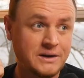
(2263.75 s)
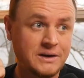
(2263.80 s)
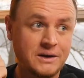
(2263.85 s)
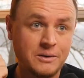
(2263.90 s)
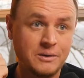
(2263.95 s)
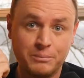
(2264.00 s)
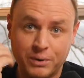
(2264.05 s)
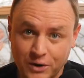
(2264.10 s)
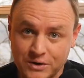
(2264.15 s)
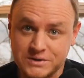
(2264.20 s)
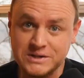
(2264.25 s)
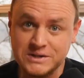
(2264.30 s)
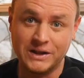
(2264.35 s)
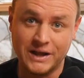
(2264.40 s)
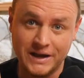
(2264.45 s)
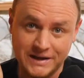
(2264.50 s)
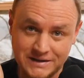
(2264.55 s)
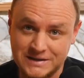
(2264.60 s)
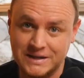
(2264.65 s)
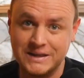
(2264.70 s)

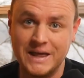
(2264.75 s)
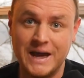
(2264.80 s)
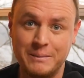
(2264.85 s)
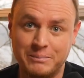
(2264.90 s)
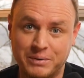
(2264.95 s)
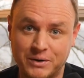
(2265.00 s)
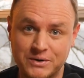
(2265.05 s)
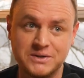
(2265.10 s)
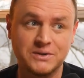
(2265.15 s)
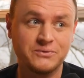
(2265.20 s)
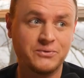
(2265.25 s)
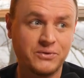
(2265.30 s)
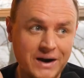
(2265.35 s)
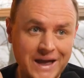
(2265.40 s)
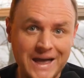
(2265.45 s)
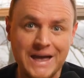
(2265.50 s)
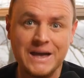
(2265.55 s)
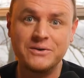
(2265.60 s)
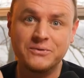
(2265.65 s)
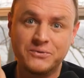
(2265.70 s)
personalized to that person for
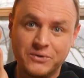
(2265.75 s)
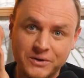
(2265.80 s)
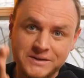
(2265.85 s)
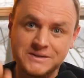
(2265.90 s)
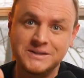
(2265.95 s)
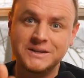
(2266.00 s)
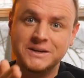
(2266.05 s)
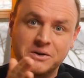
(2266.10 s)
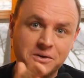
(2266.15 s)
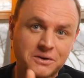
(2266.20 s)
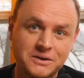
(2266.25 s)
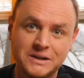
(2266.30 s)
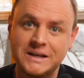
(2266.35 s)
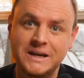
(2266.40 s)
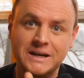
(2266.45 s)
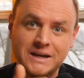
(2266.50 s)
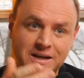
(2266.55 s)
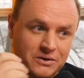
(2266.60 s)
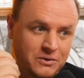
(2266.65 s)
every single lead,